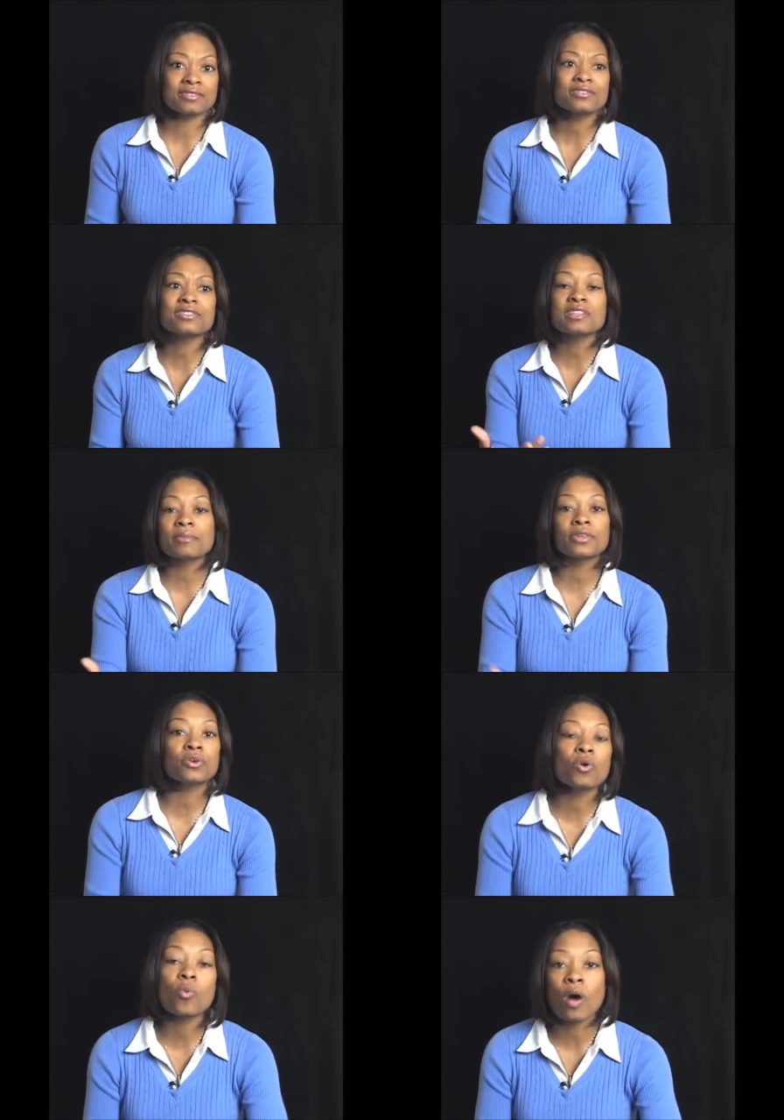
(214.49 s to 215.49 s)
And there's some of you
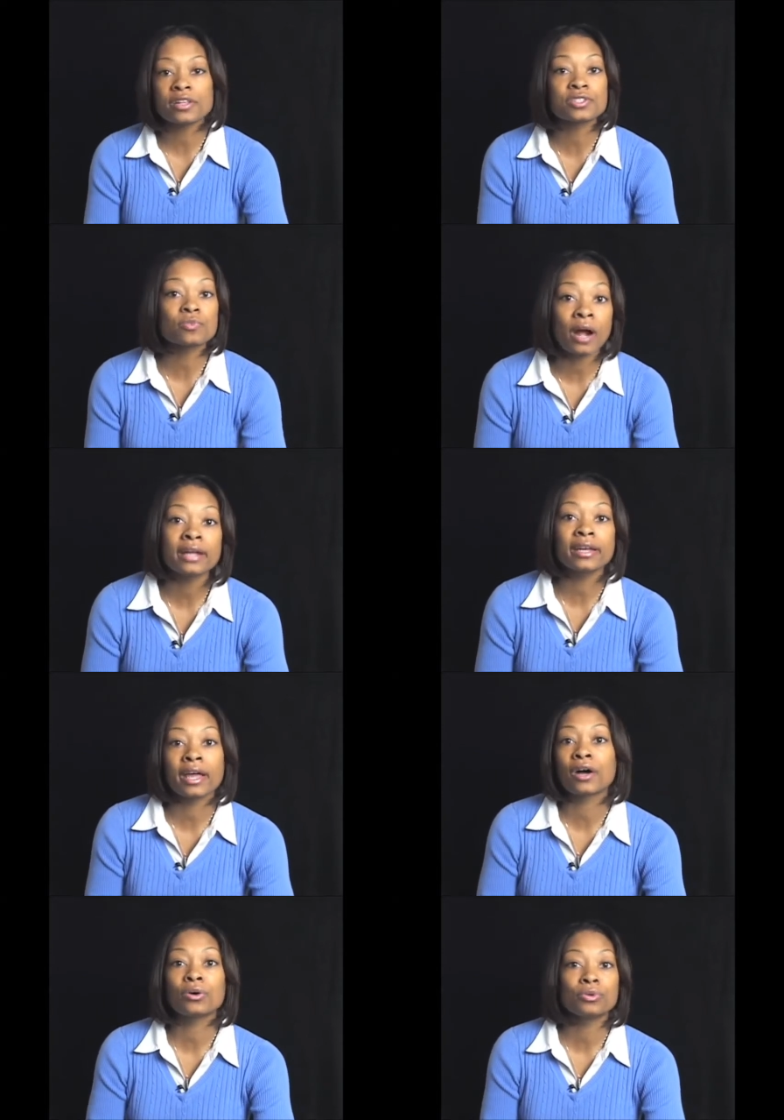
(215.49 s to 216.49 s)
who are watching right
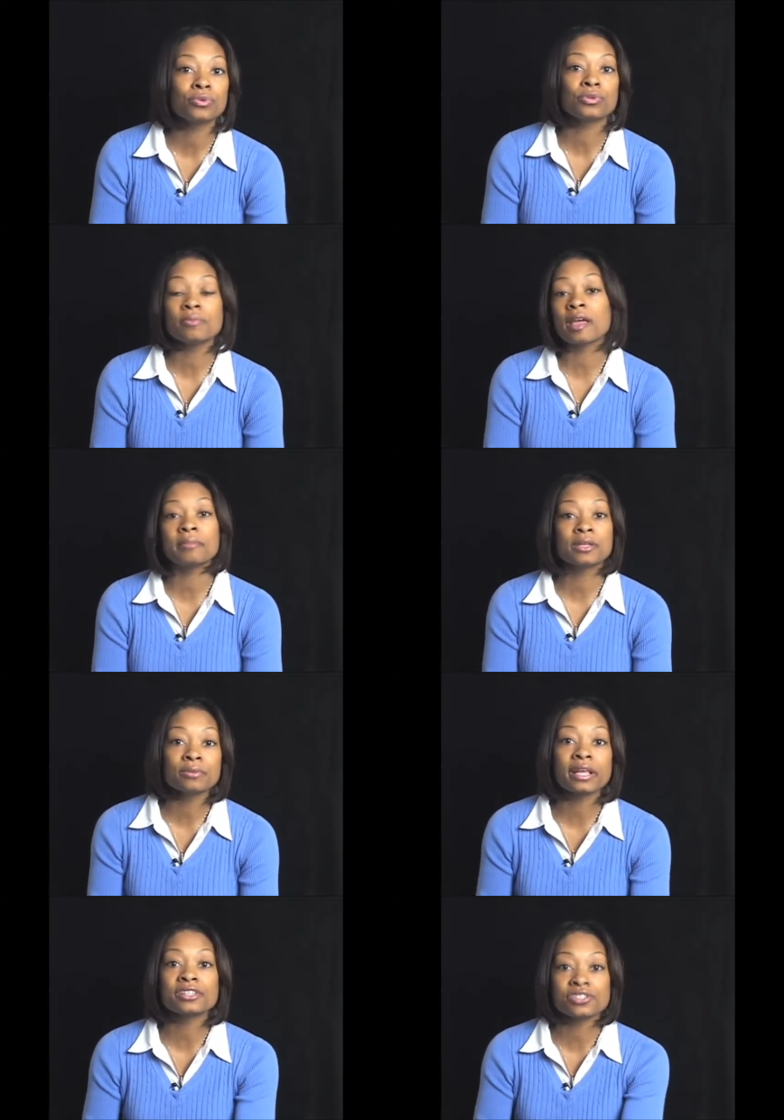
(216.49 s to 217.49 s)
now who you may be in a
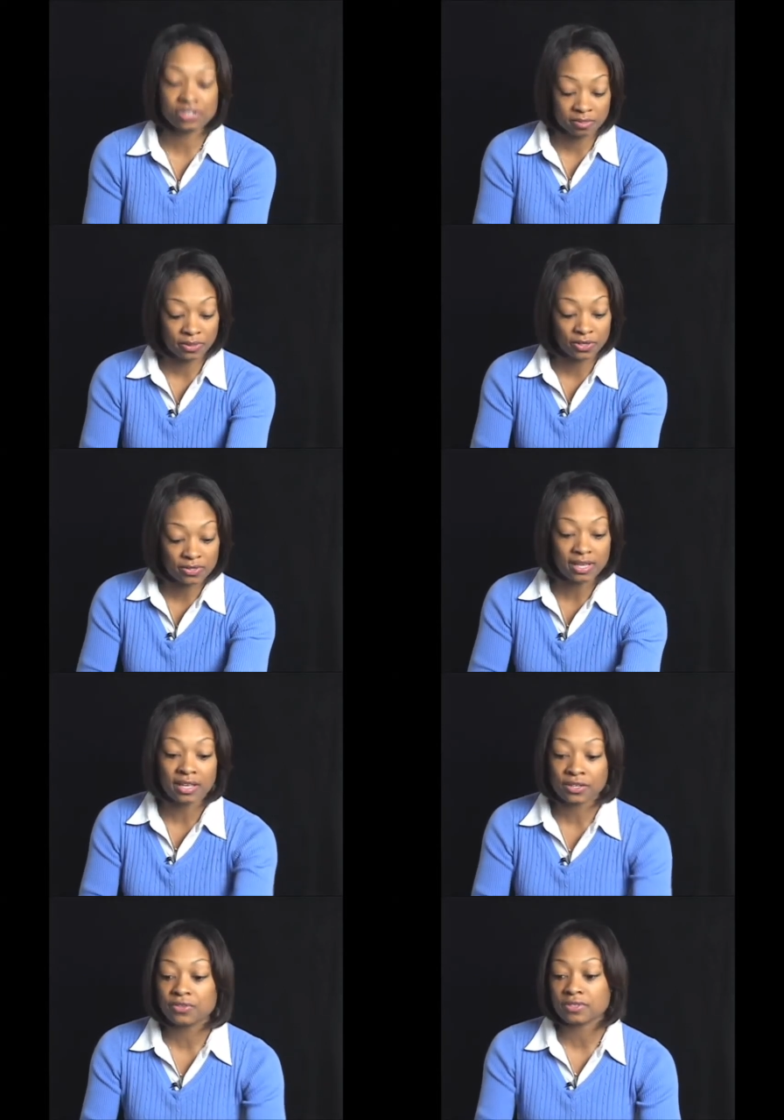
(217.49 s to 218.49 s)
relationship and you saying
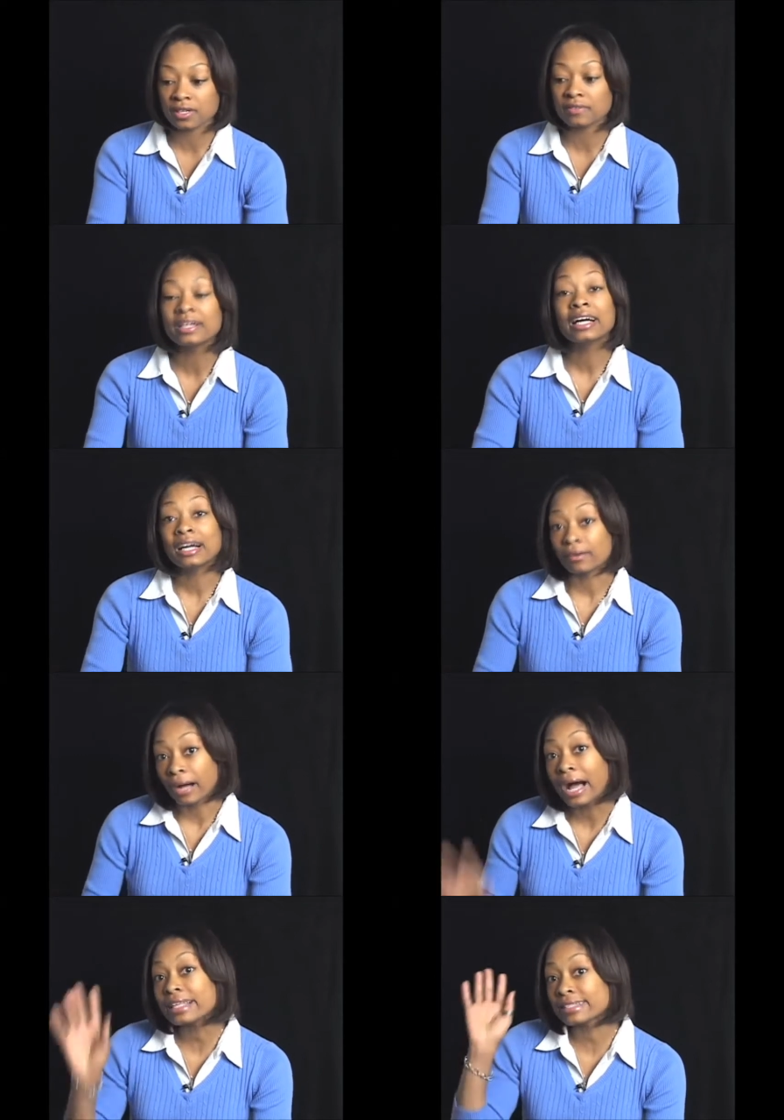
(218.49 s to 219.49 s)
to yourself, well,
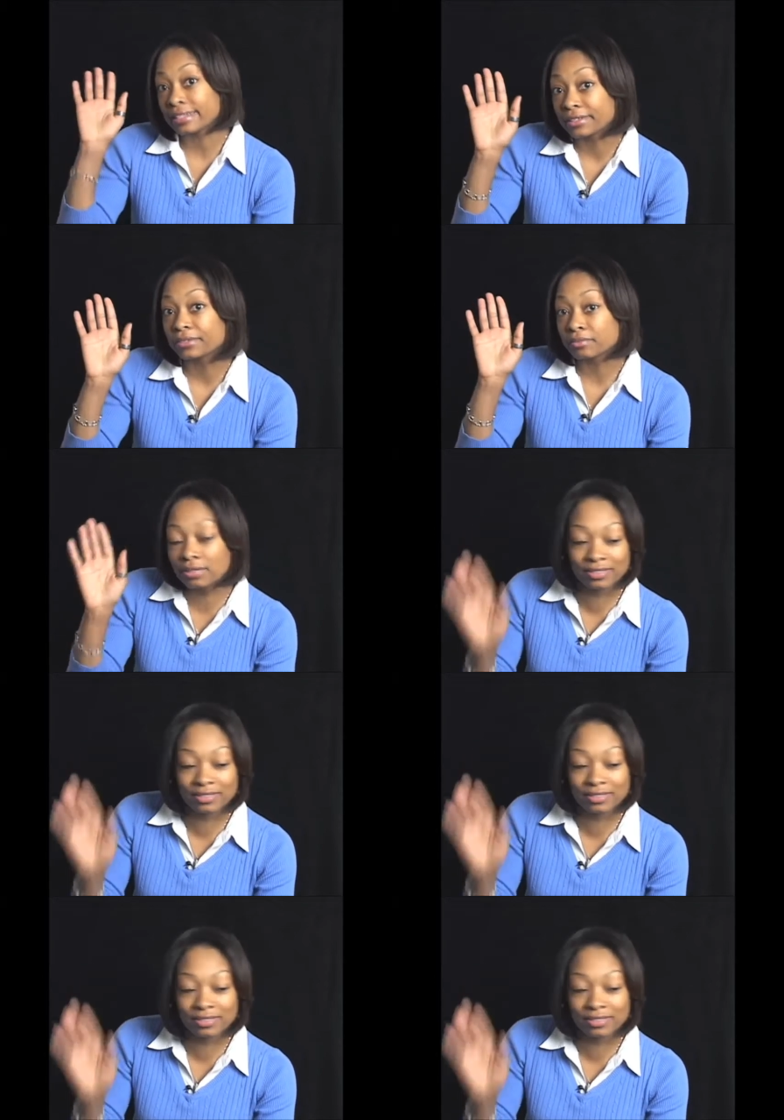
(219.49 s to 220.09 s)
I settled.